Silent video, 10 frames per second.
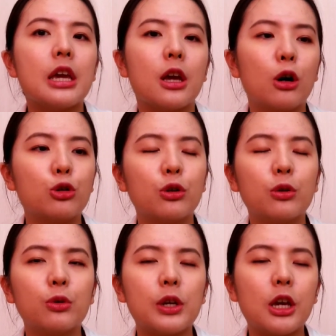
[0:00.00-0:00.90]
It
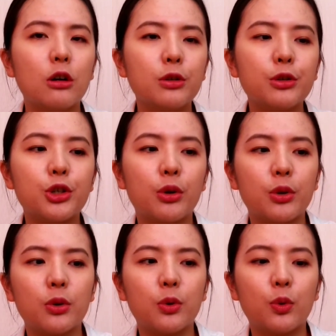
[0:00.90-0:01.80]
also
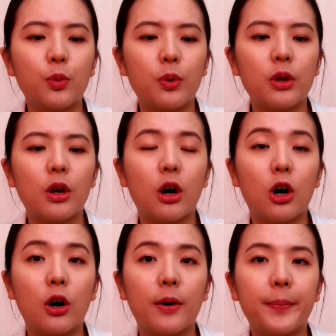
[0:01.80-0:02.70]
shows you
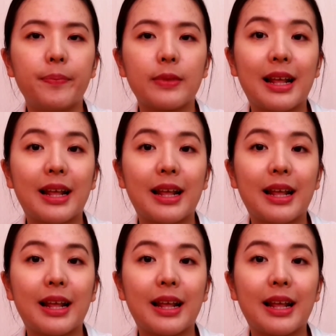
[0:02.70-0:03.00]
your